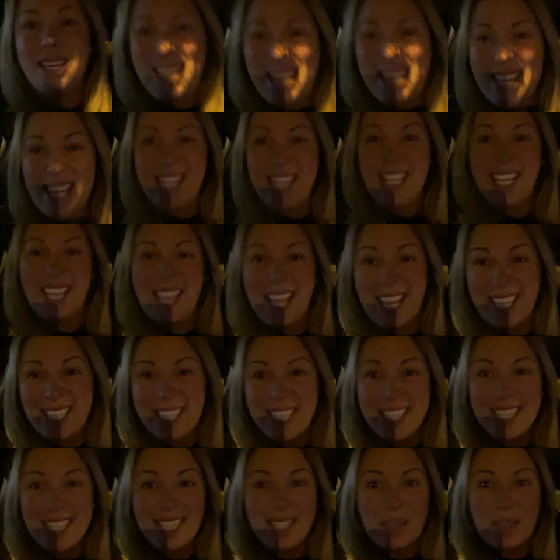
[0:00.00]
in the
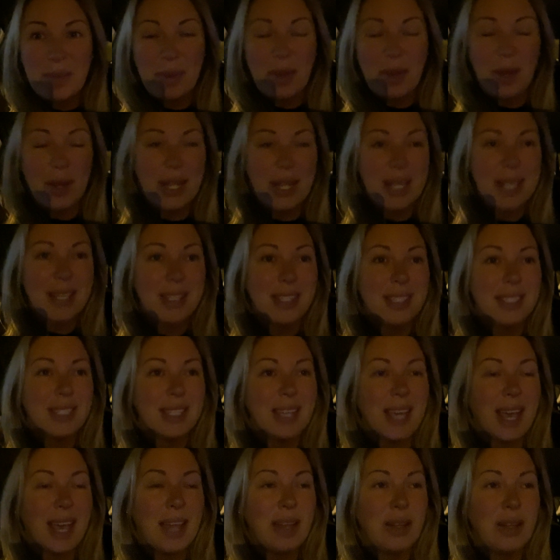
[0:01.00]
classes to be
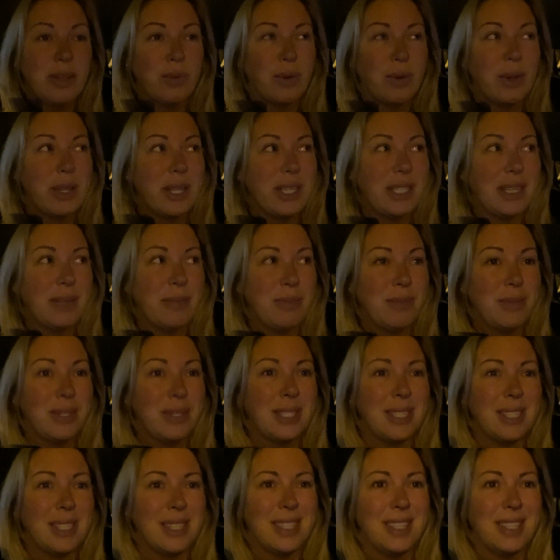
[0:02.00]
honest and one of the
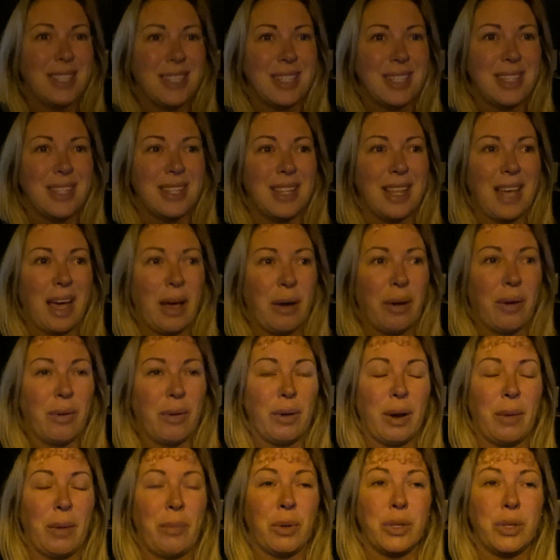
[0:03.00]
gyms I,
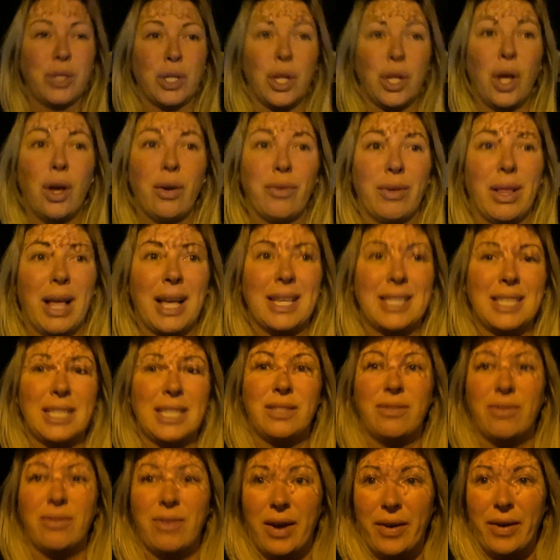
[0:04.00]
I booked a lot of
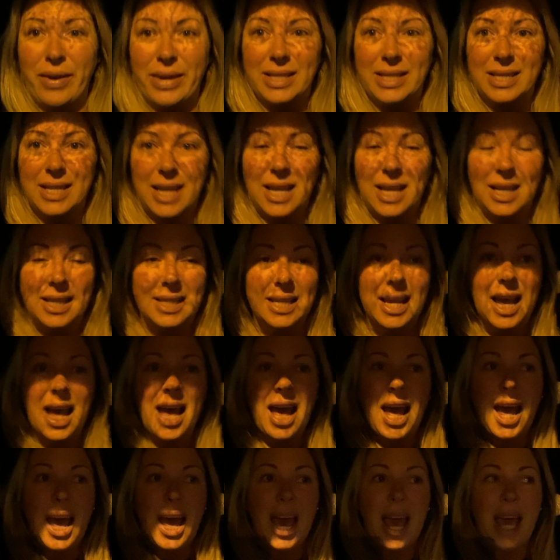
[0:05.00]
classes, various things,
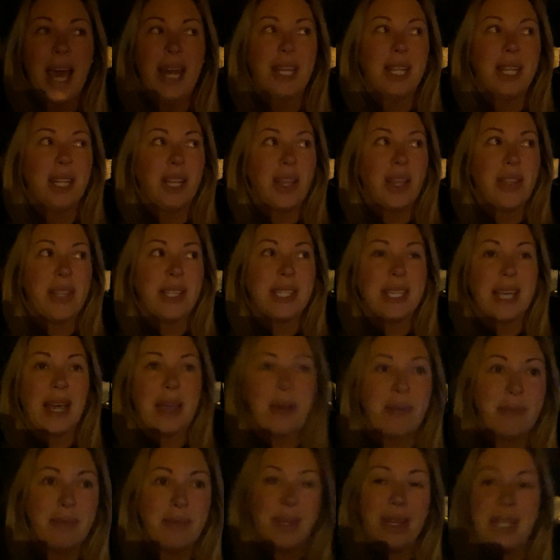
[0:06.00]
and a lot of the
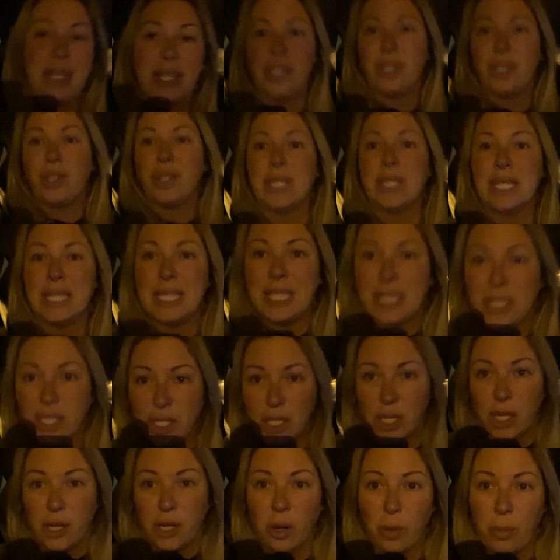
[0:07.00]
time the instructors didn't
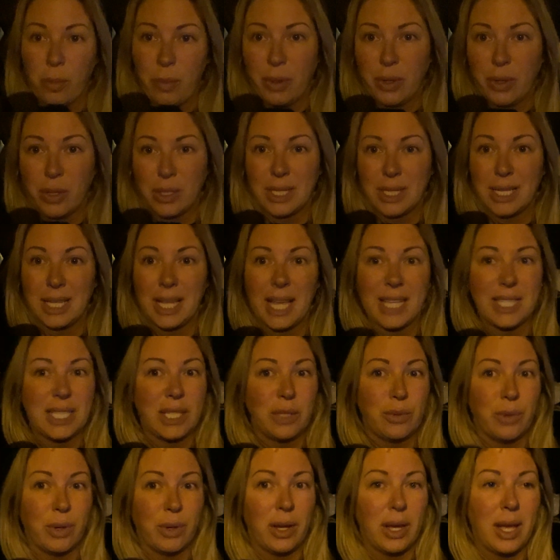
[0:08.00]
turn up because the
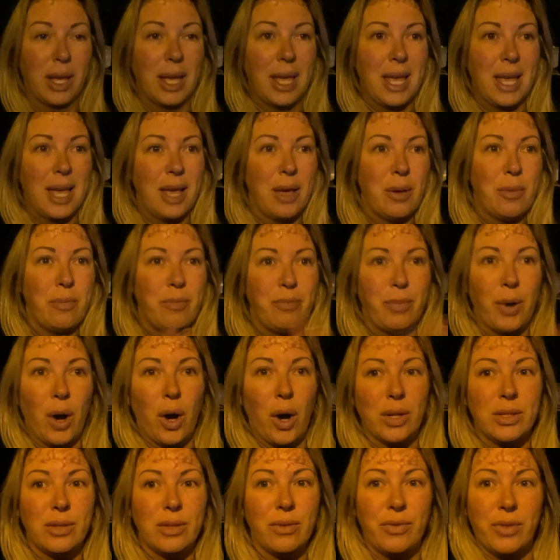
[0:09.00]
classes were
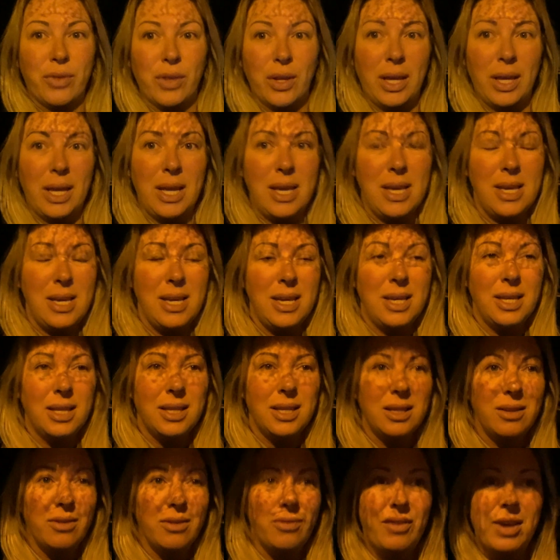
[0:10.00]
part of the
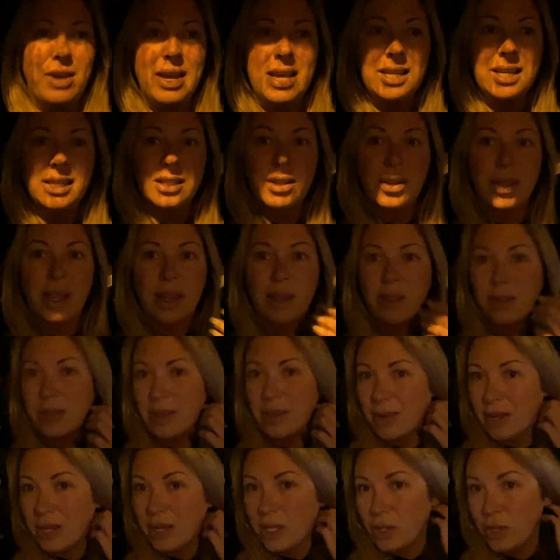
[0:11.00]
the fee, so they're,
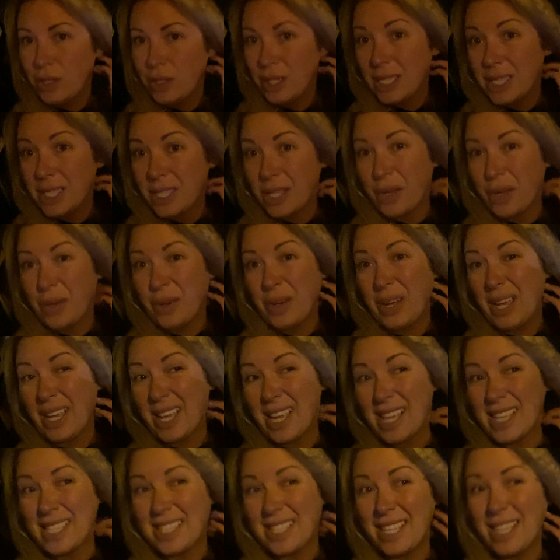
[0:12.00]
they're included. So I
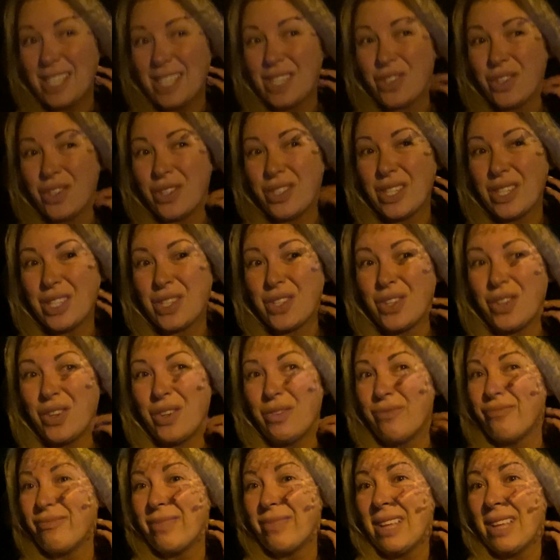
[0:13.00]
guess the instructors thought,